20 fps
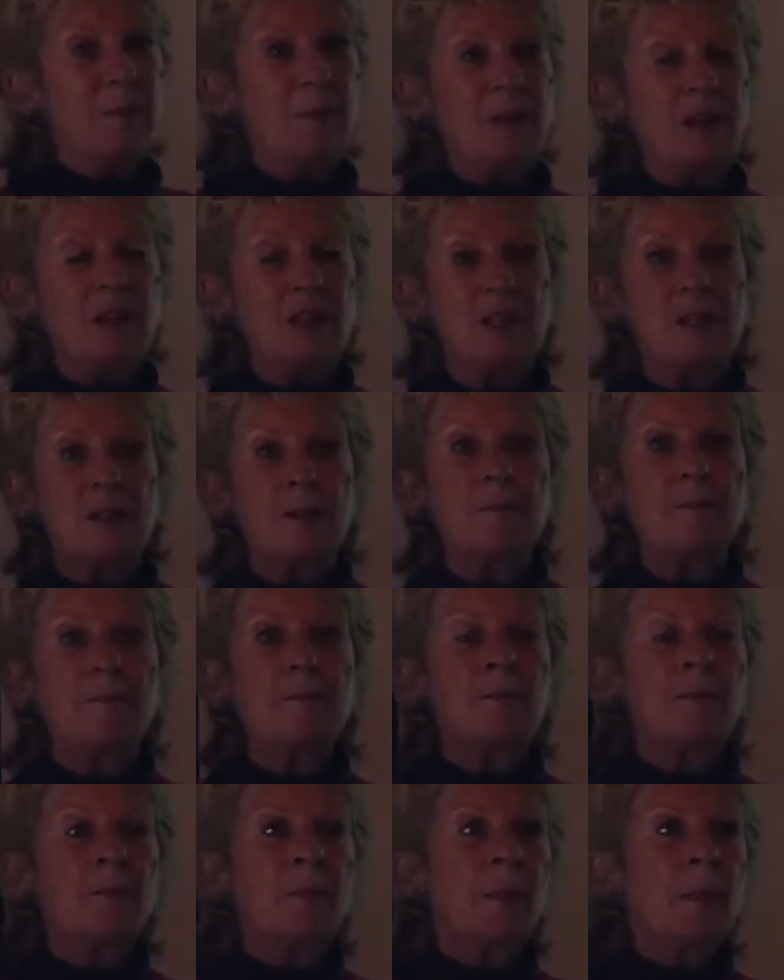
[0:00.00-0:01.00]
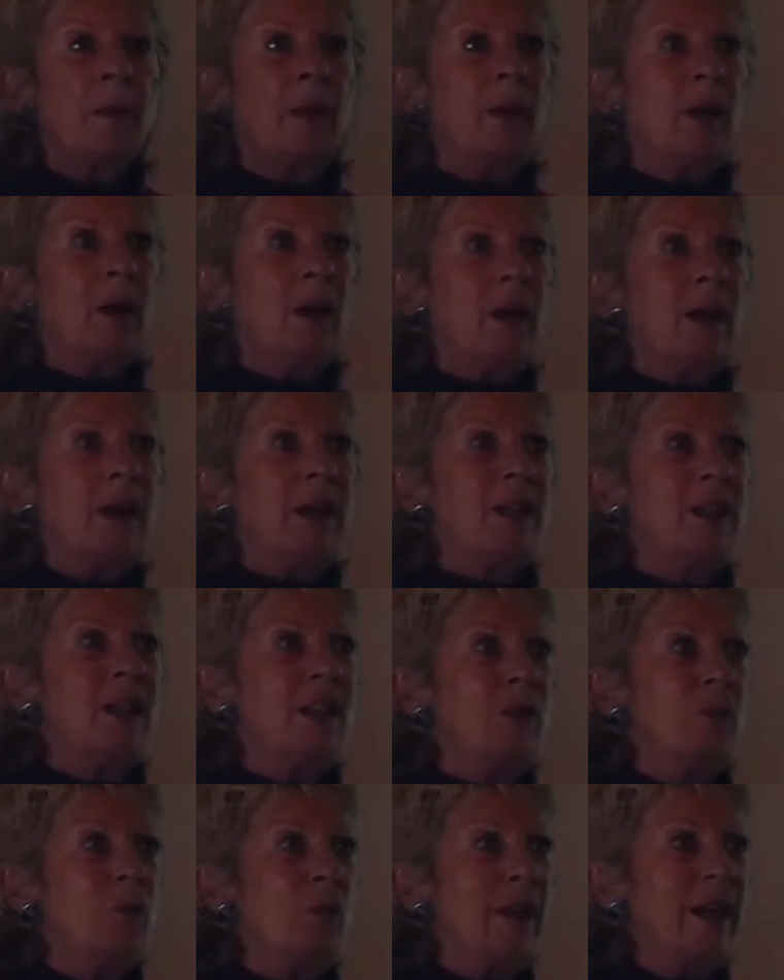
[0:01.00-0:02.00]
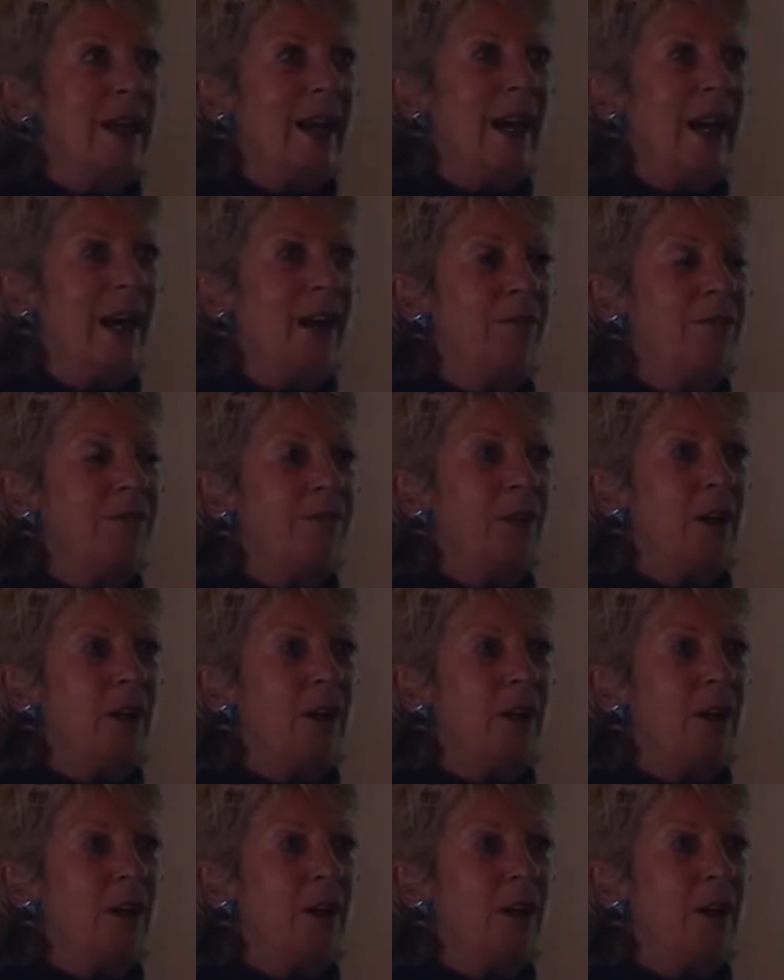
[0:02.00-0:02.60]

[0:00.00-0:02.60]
because he said we have